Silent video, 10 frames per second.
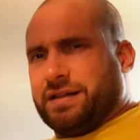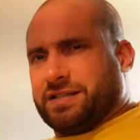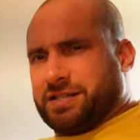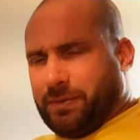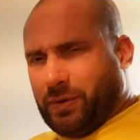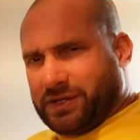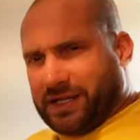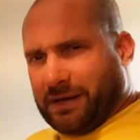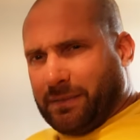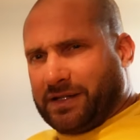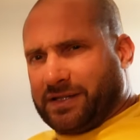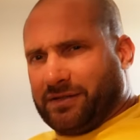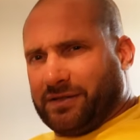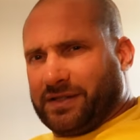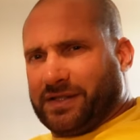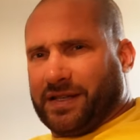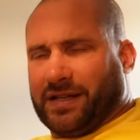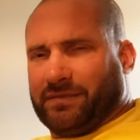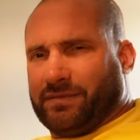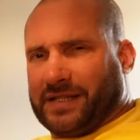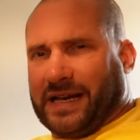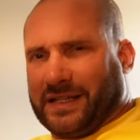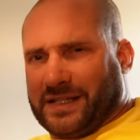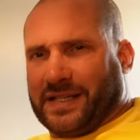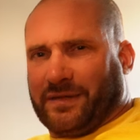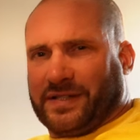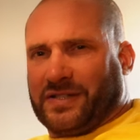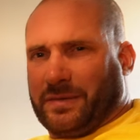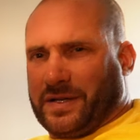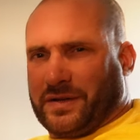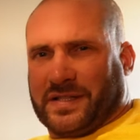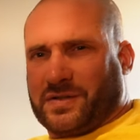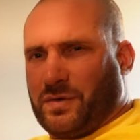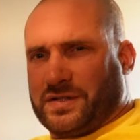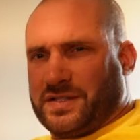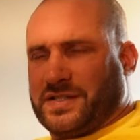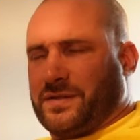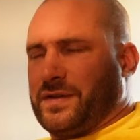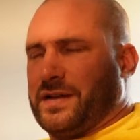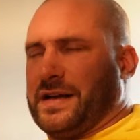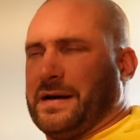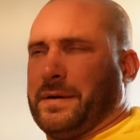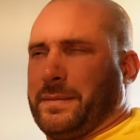the supporting muscles that are tensed every time you're doing squats and stuff like that.